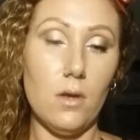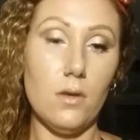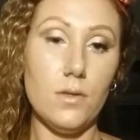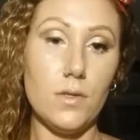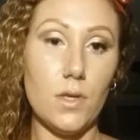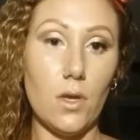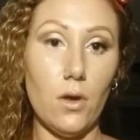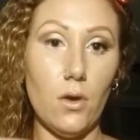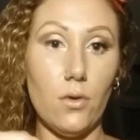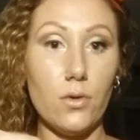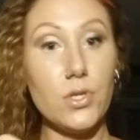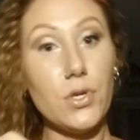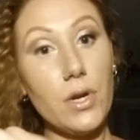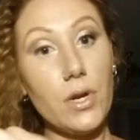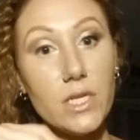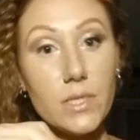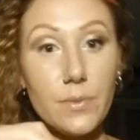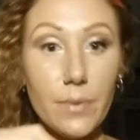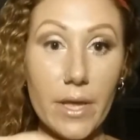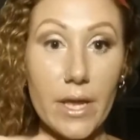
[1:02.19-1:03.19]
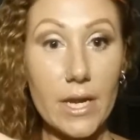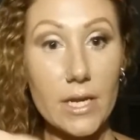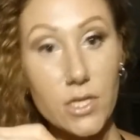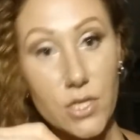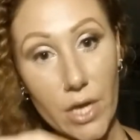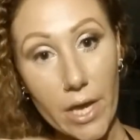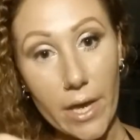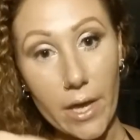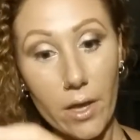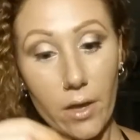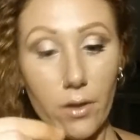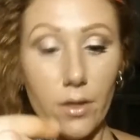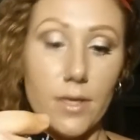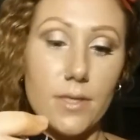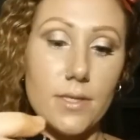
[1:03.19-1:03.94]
So transplanting gel is